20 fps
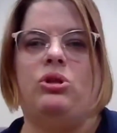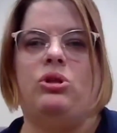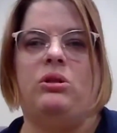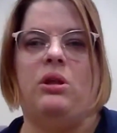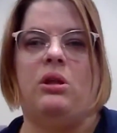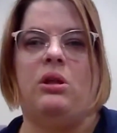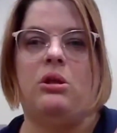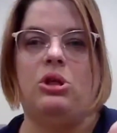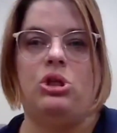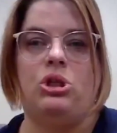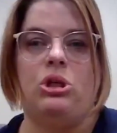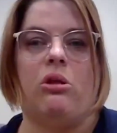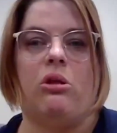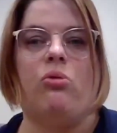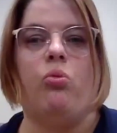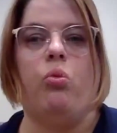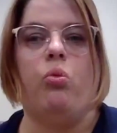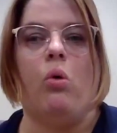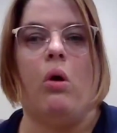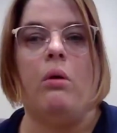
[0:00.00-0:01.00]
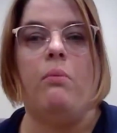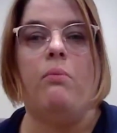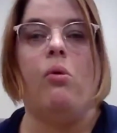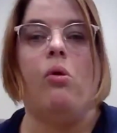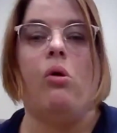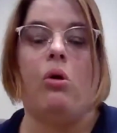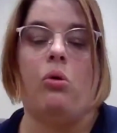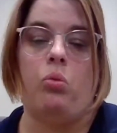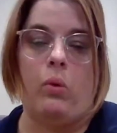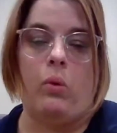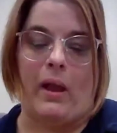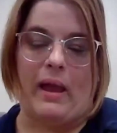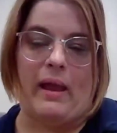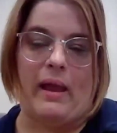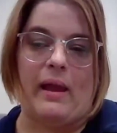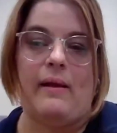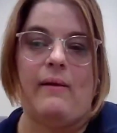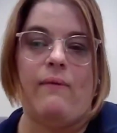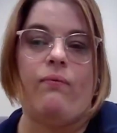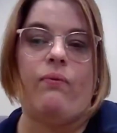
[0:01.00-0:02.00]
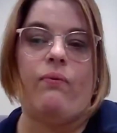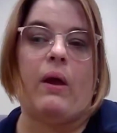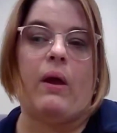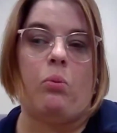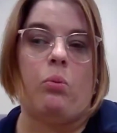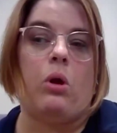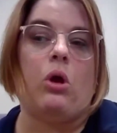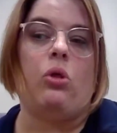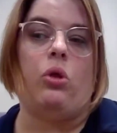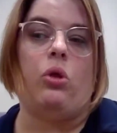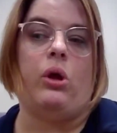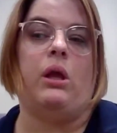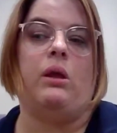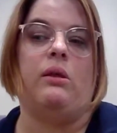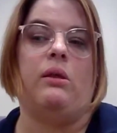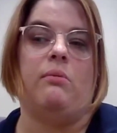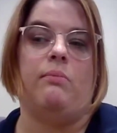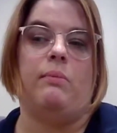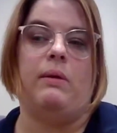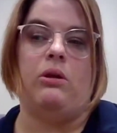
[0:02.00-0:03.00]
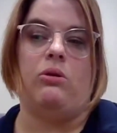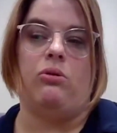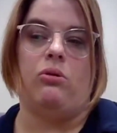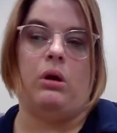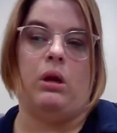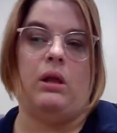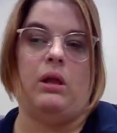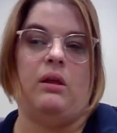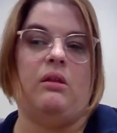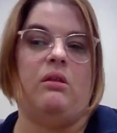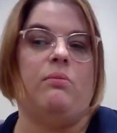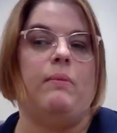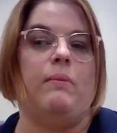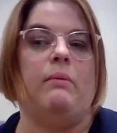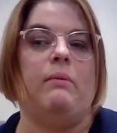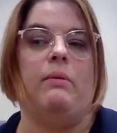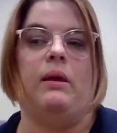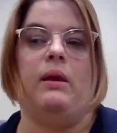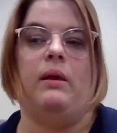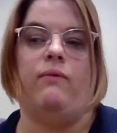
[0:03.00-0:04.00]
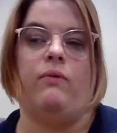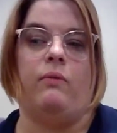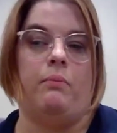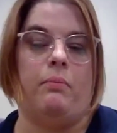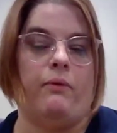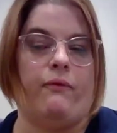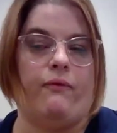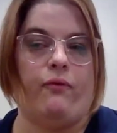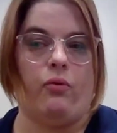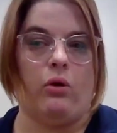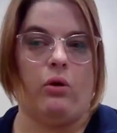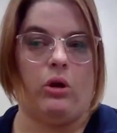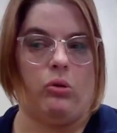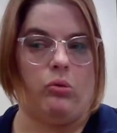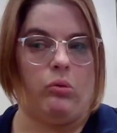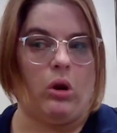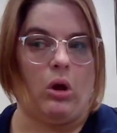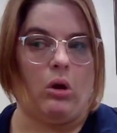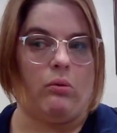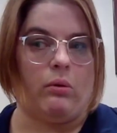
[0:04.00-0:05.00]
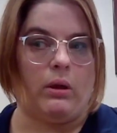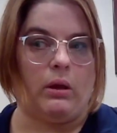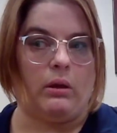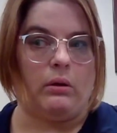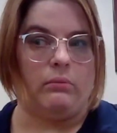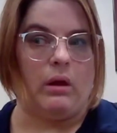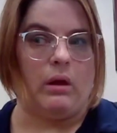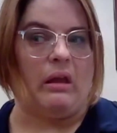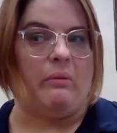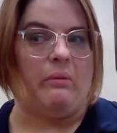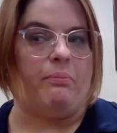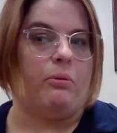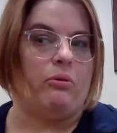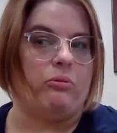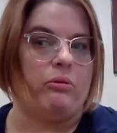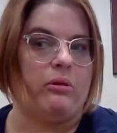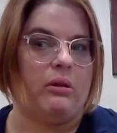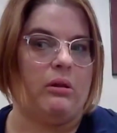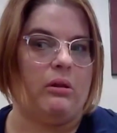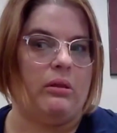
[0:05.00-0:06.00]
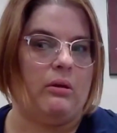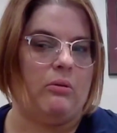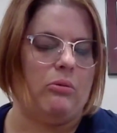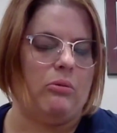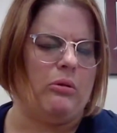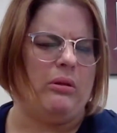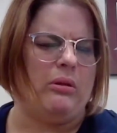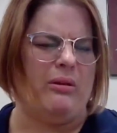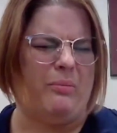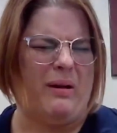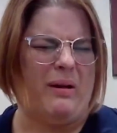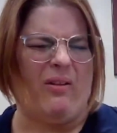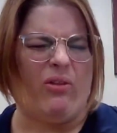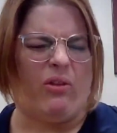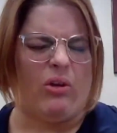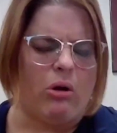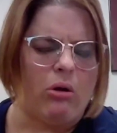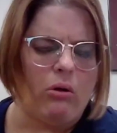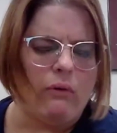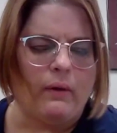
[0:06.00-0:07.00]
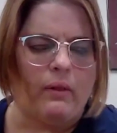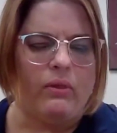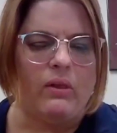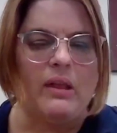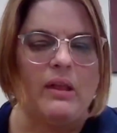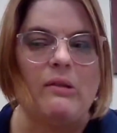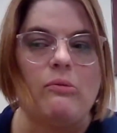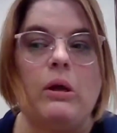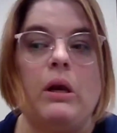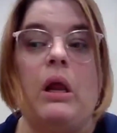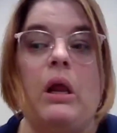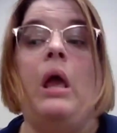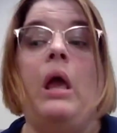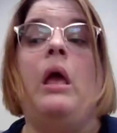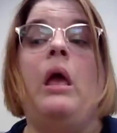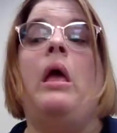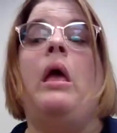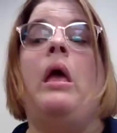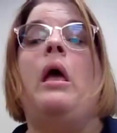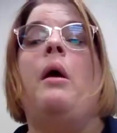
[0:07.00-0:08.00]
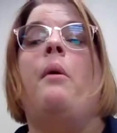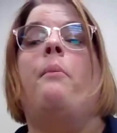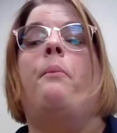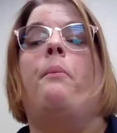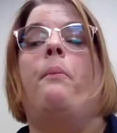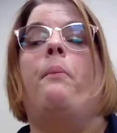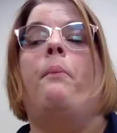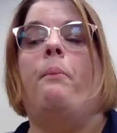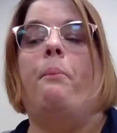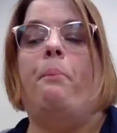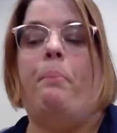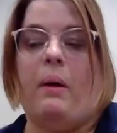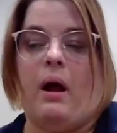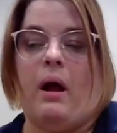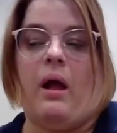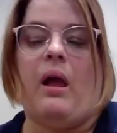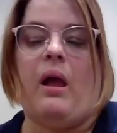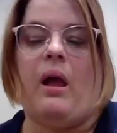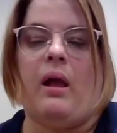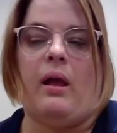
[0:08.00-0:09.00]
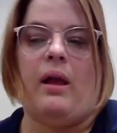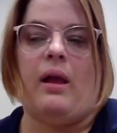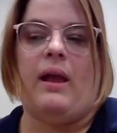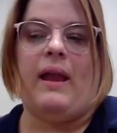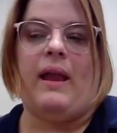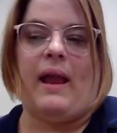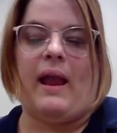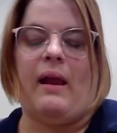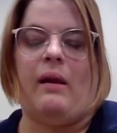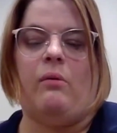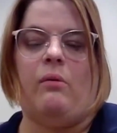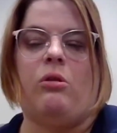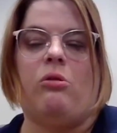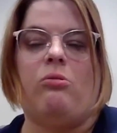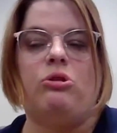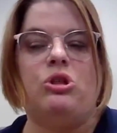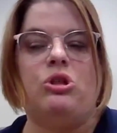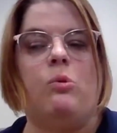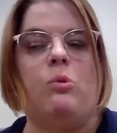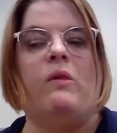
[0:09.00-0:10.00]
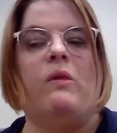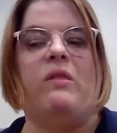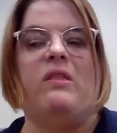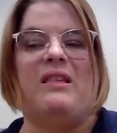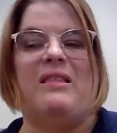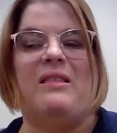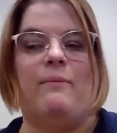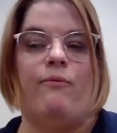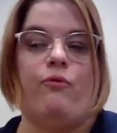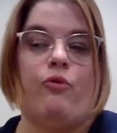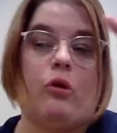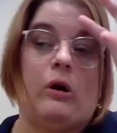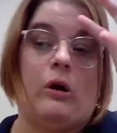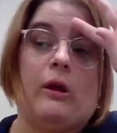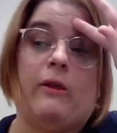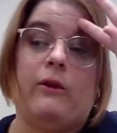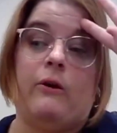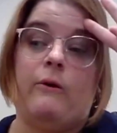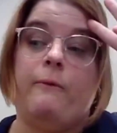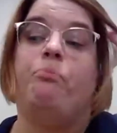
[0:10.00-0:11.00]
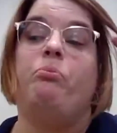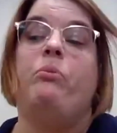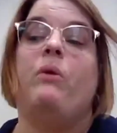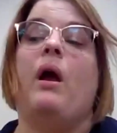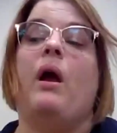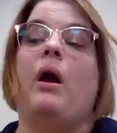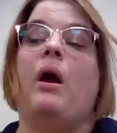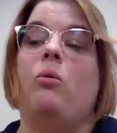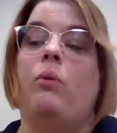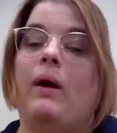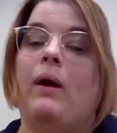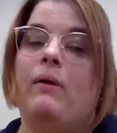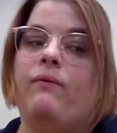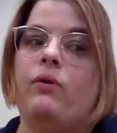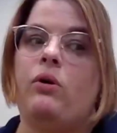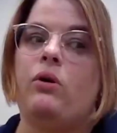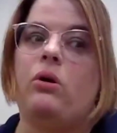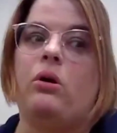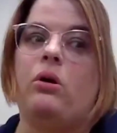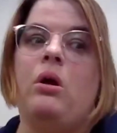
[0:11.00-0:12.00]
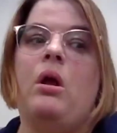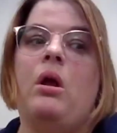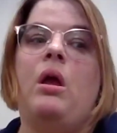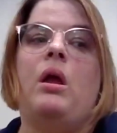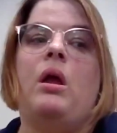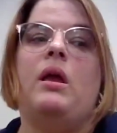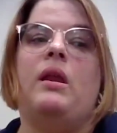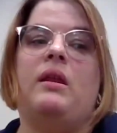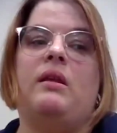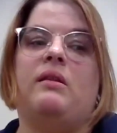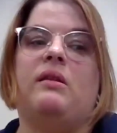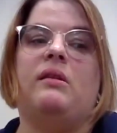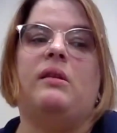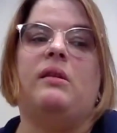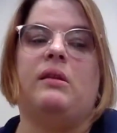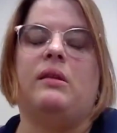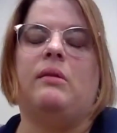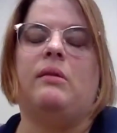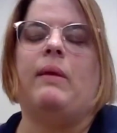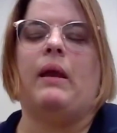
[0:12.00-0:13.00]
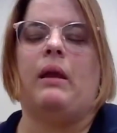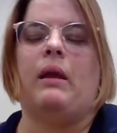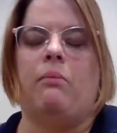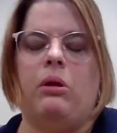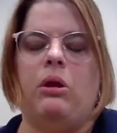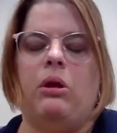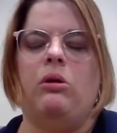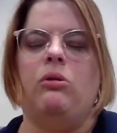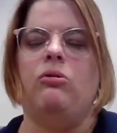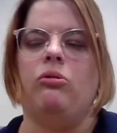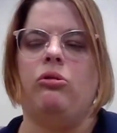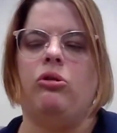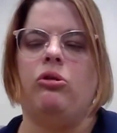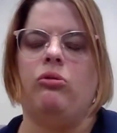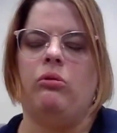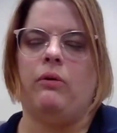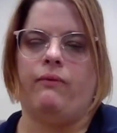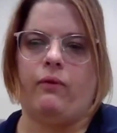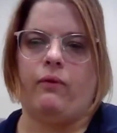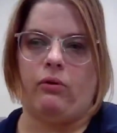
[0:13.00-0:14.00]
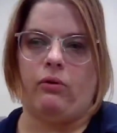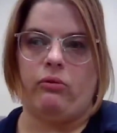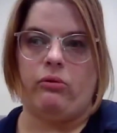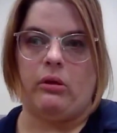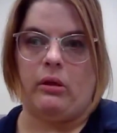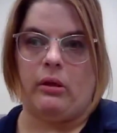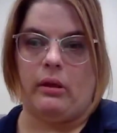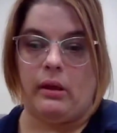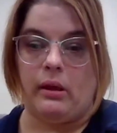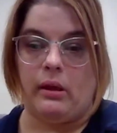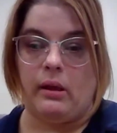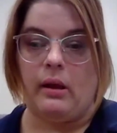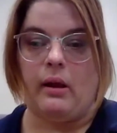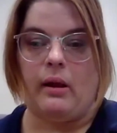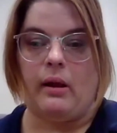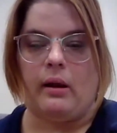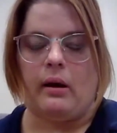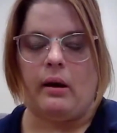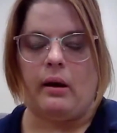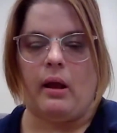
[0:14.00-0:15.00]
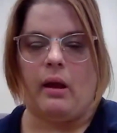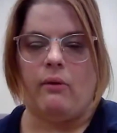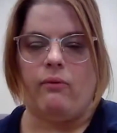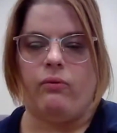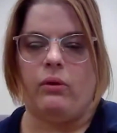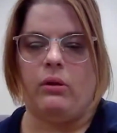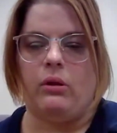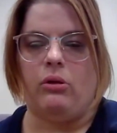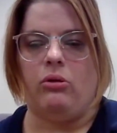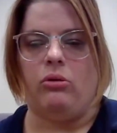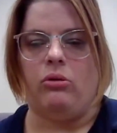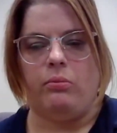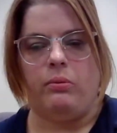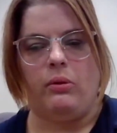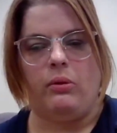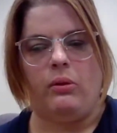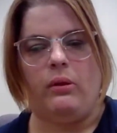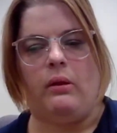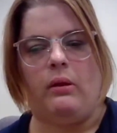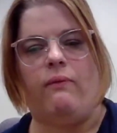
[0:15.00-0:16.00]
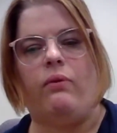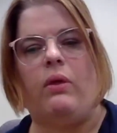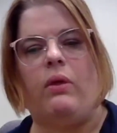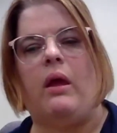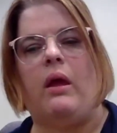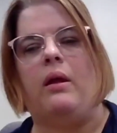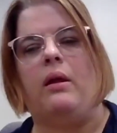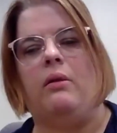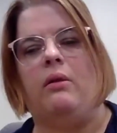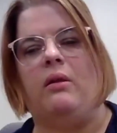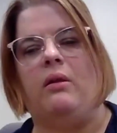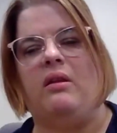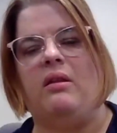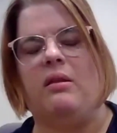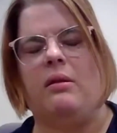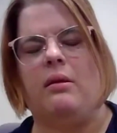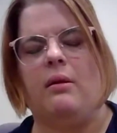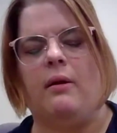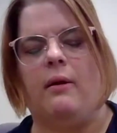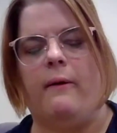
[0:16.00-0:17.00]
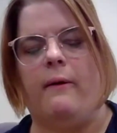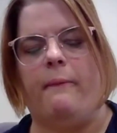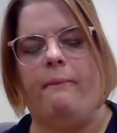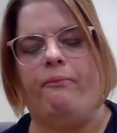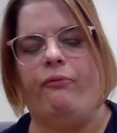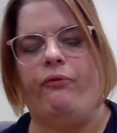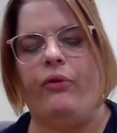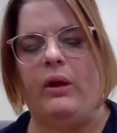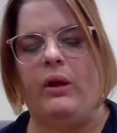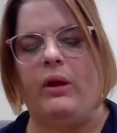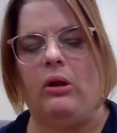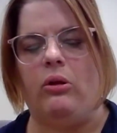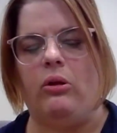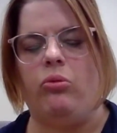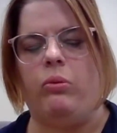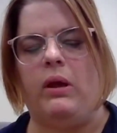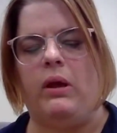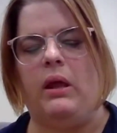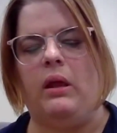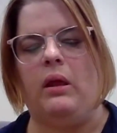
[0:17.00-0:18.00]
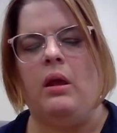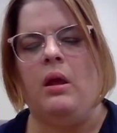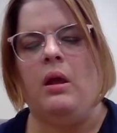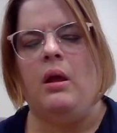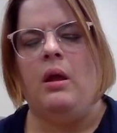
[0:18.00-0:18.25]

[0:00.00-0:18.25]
this is just one more way that we're looking to meet your needs, maybe even before you know it. I personally think we're a little behind the curve on this one, but again, switching one system for another. However, it is a system that can be used universally. And I really do believe that in this field, we